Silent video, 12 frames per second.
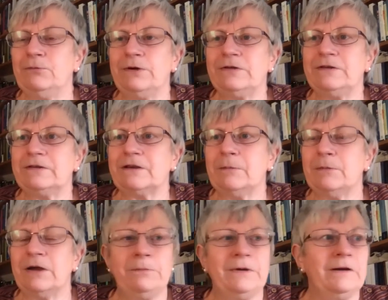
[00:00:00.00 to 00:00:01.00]
which is
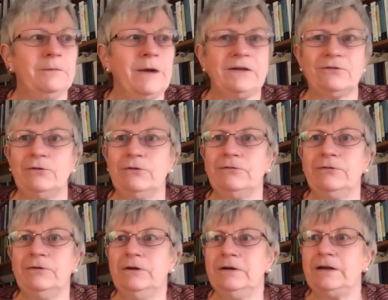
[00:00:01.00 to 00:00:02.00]
coming up in a matter of
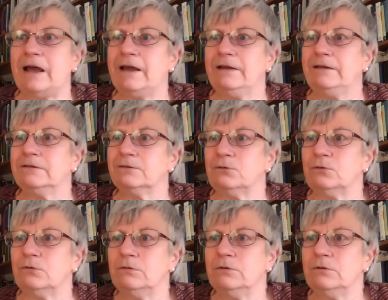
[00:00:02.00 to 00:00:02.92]
days or